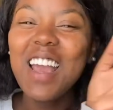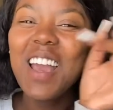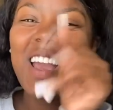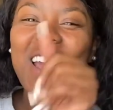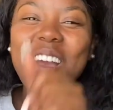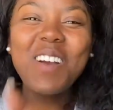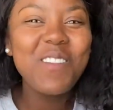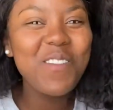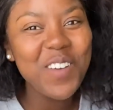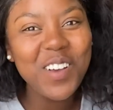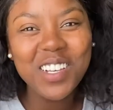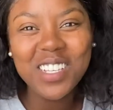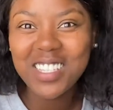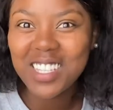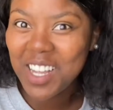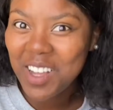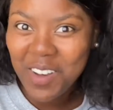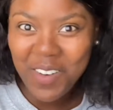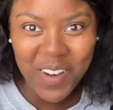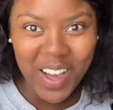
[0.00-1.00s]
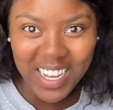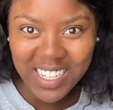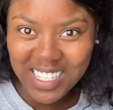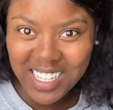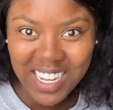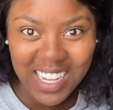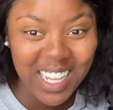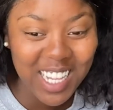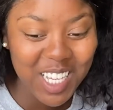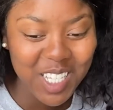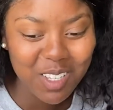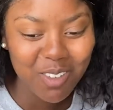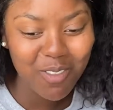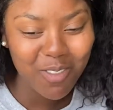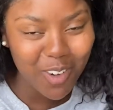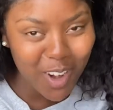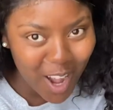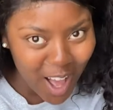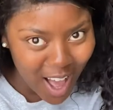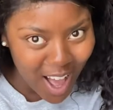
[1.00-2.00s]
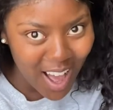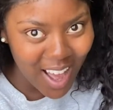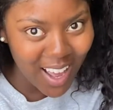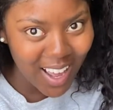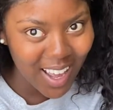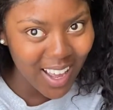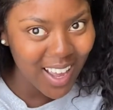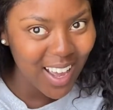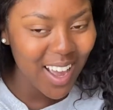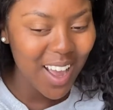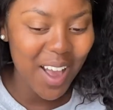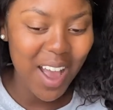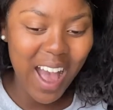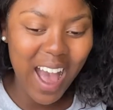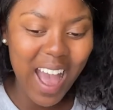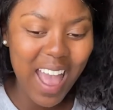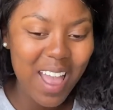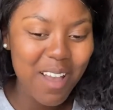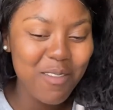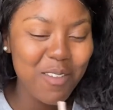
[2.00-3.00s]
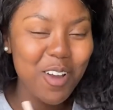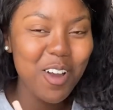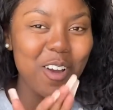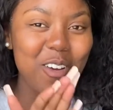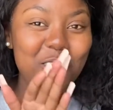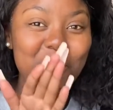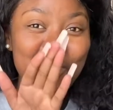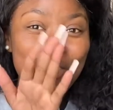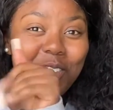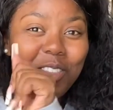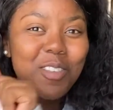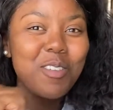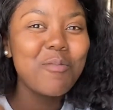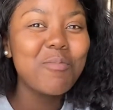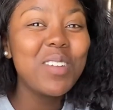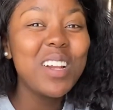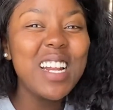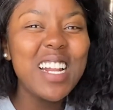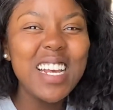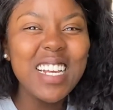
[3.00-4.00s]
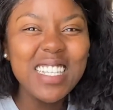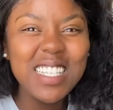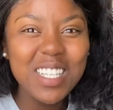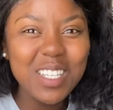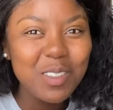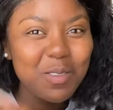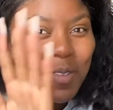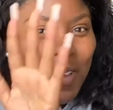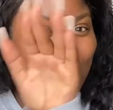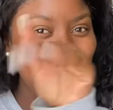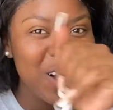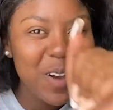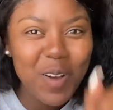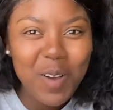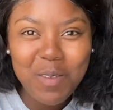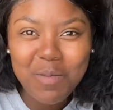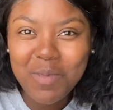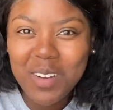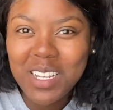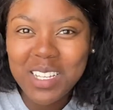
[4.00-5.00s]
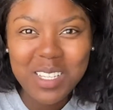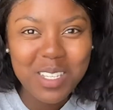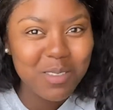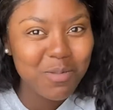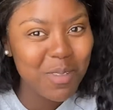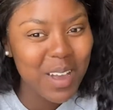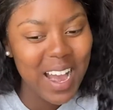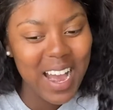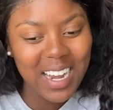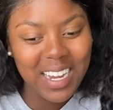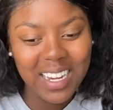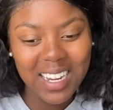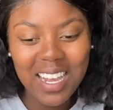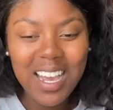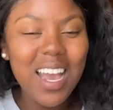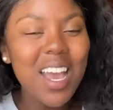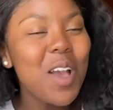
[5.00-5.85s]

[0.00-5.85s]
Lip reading: if you're still watching this vlog, I am going with you places. We are going places, my honey.